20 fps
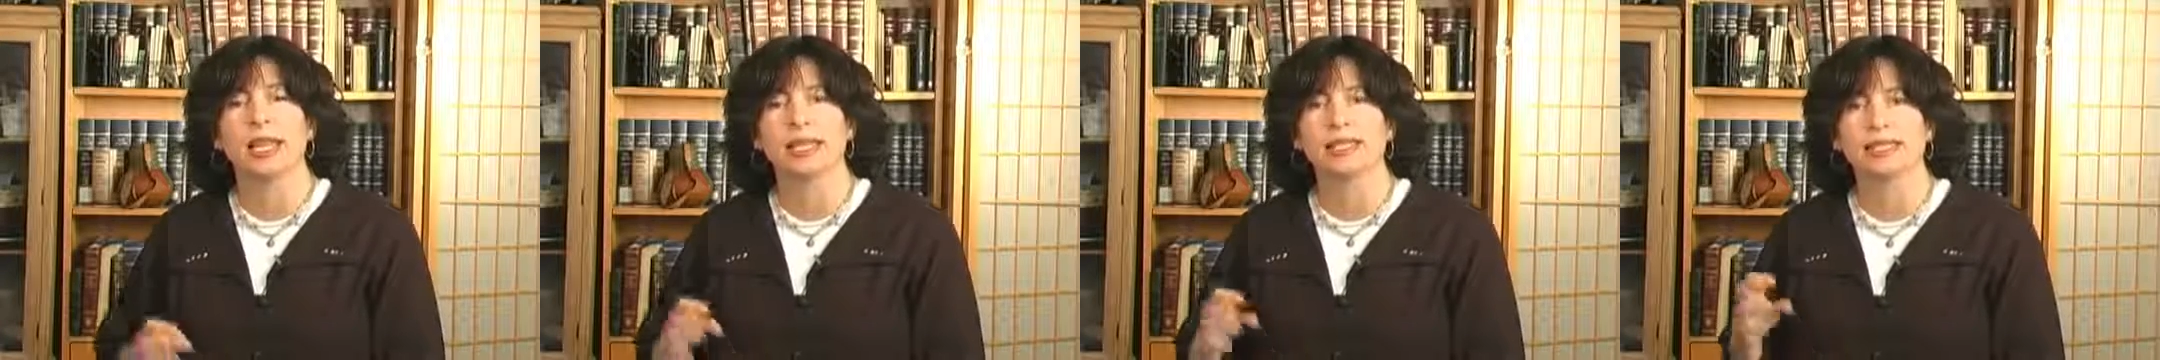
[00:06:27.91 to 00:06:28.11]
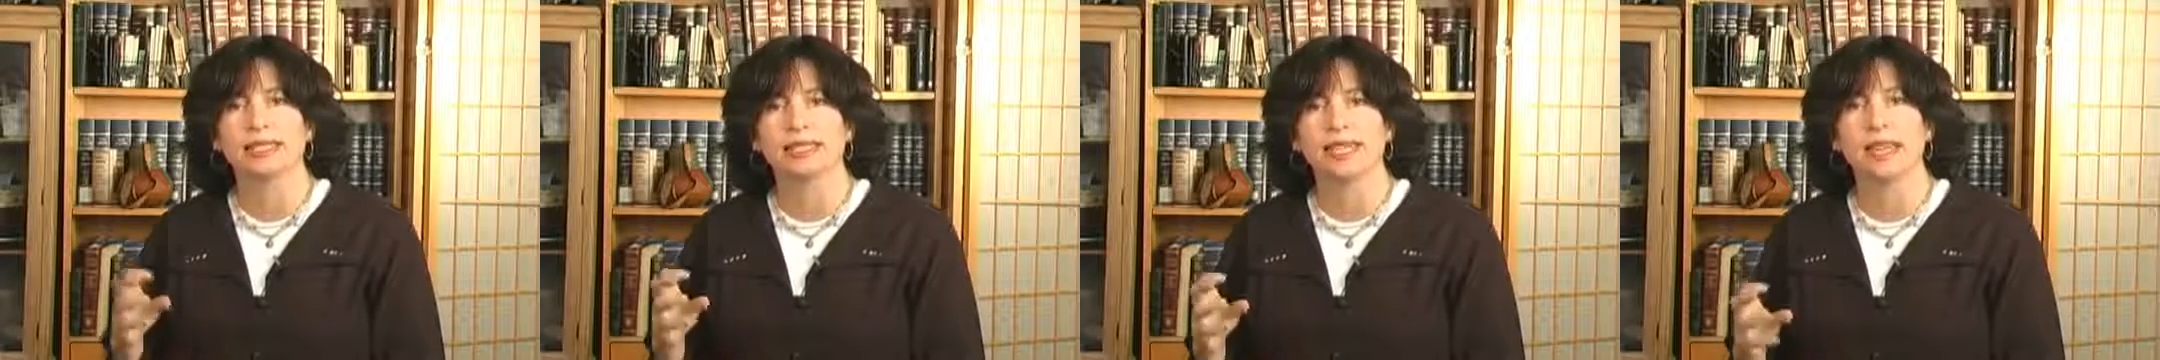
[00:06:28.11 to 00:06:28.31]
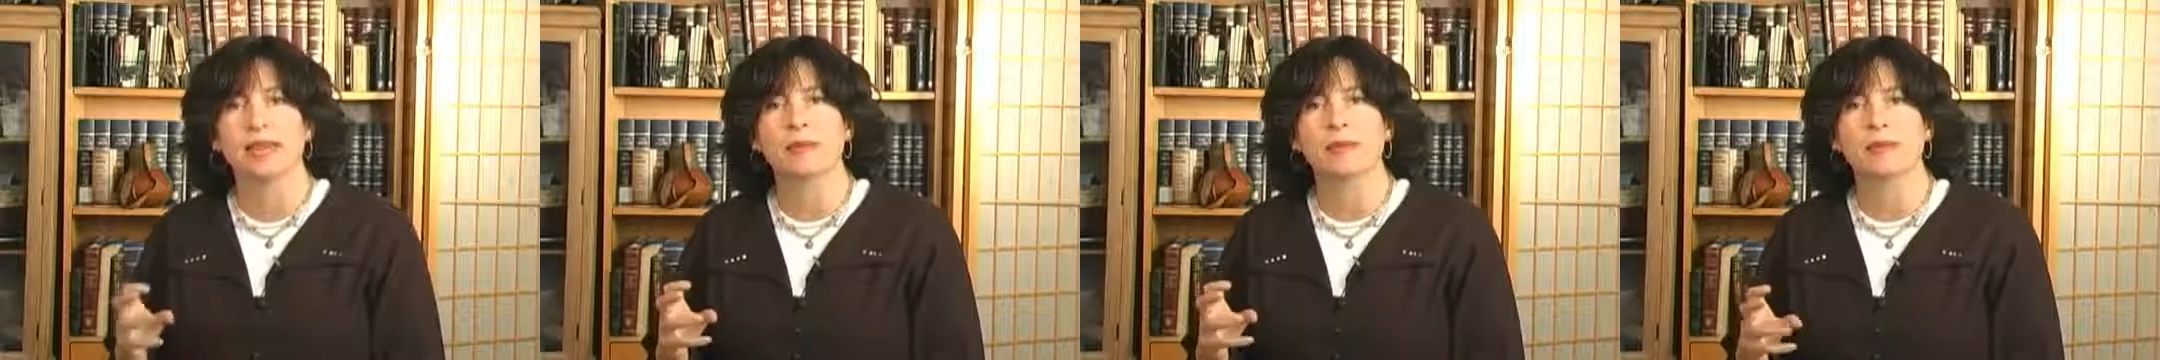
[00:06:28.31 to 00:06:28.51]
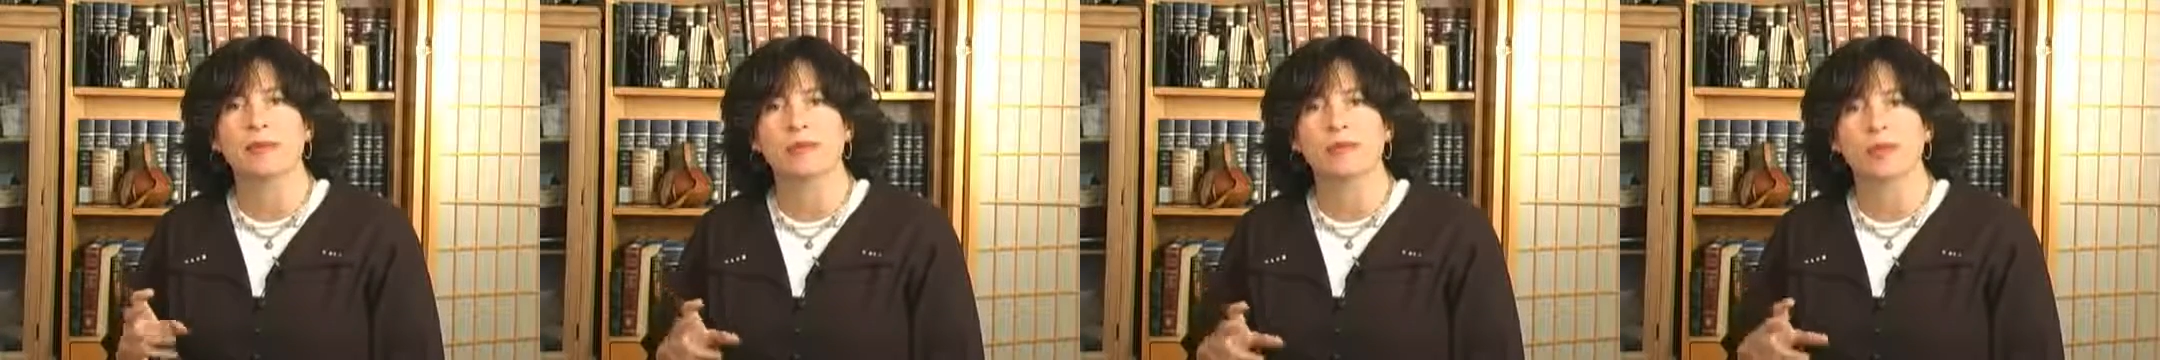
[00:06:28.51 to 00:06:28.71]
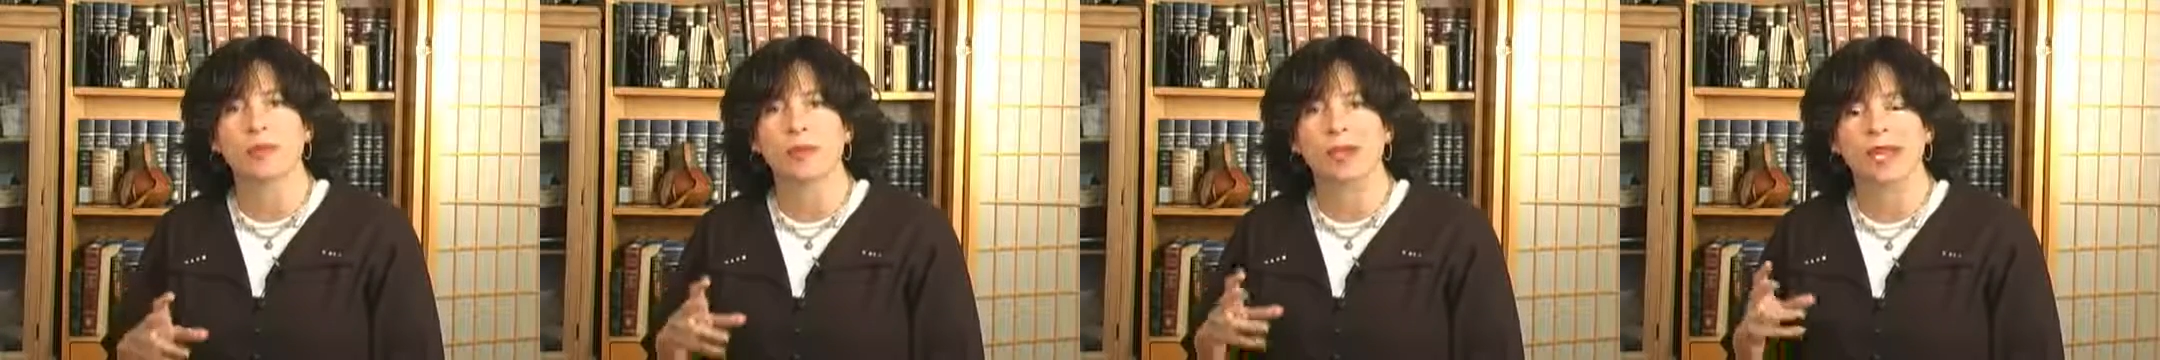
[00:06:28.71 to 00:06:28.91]
and
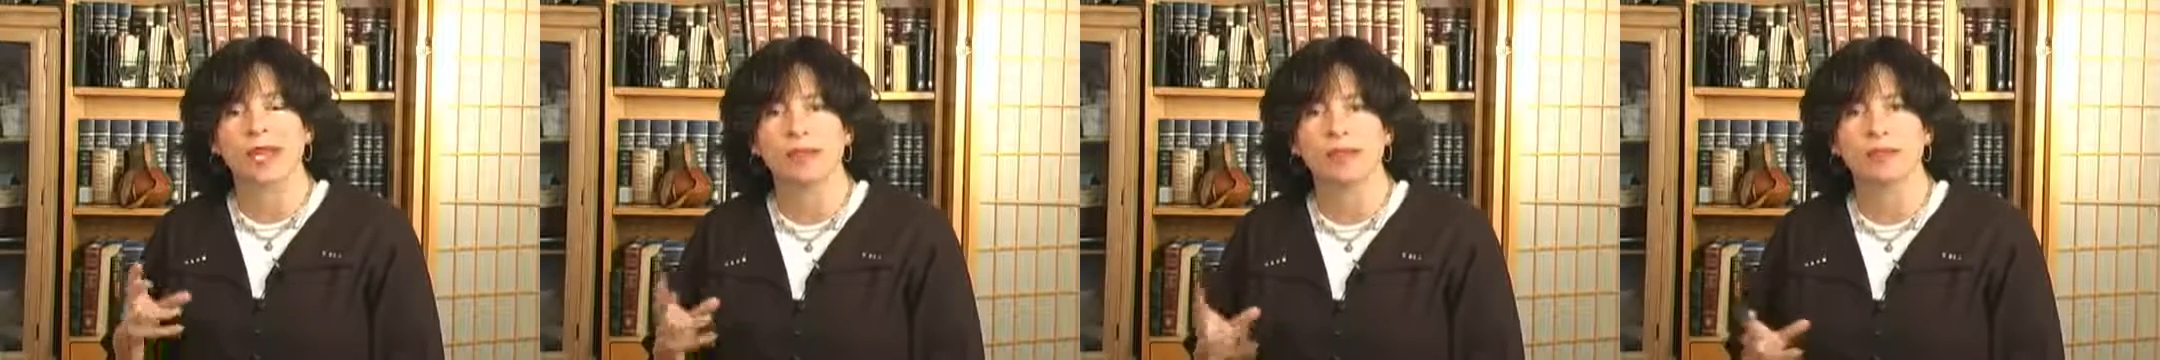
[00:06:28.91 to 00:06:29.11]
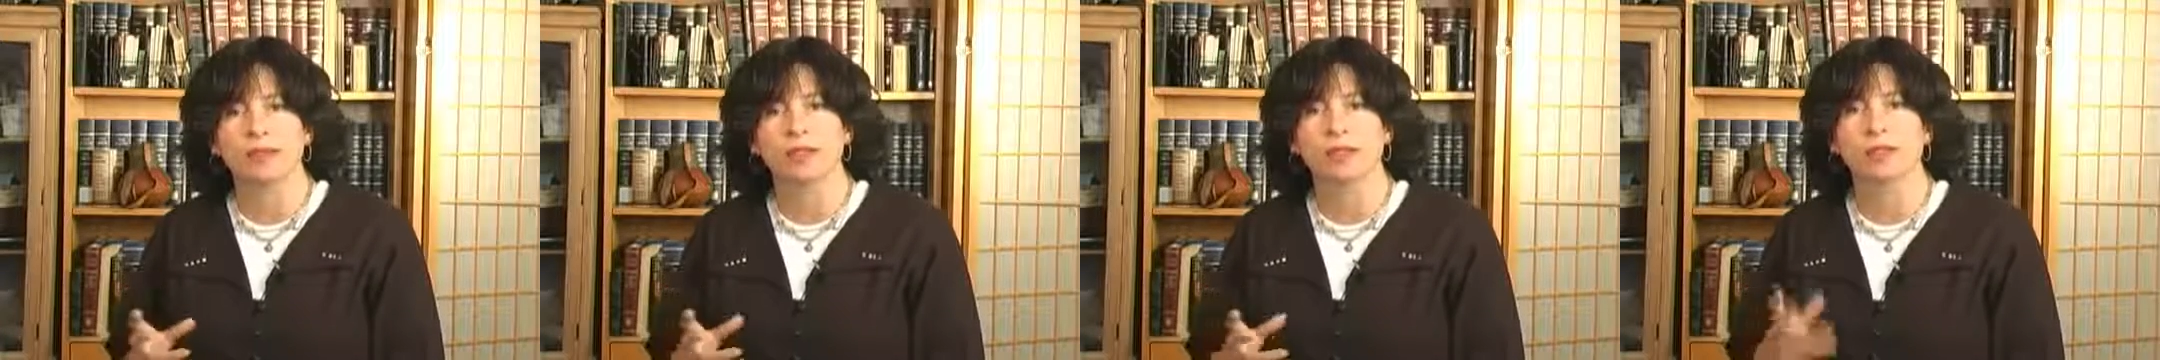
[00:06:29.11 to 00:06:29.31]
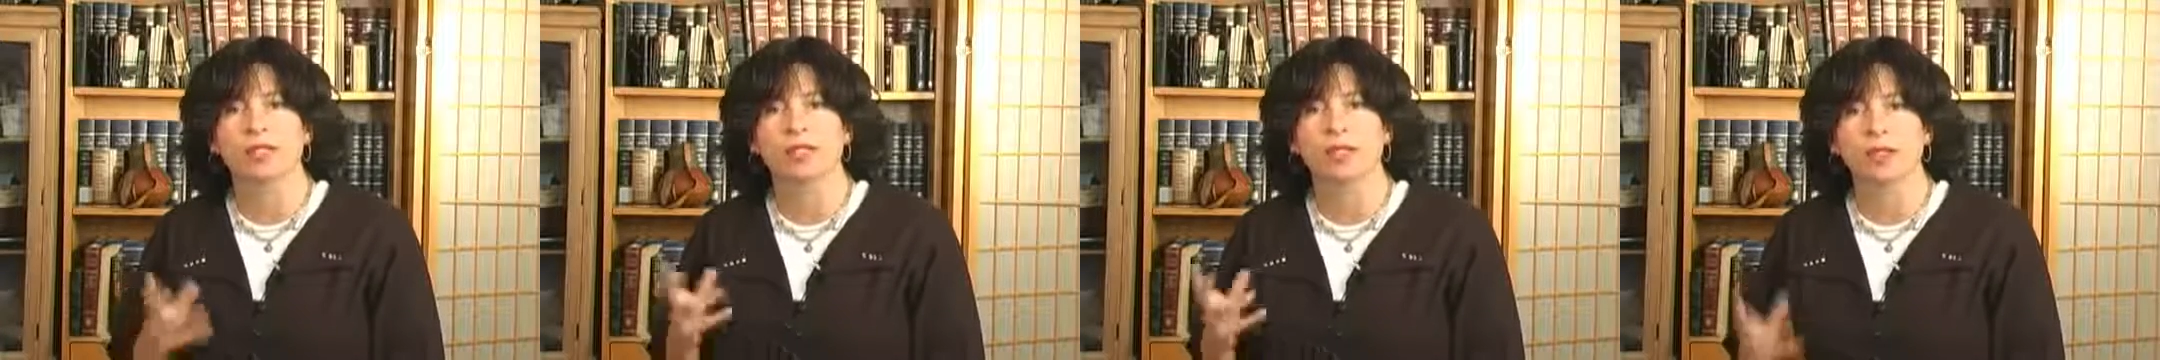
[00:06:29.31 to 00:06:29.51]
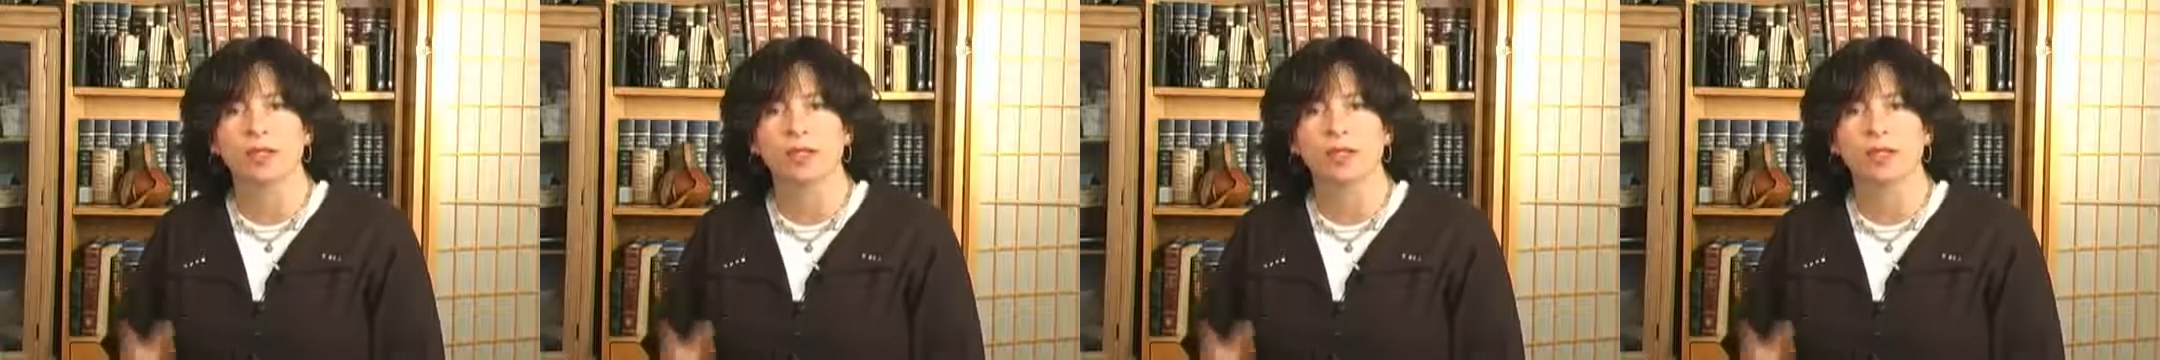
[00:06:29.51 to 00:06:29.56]
coming from a healthy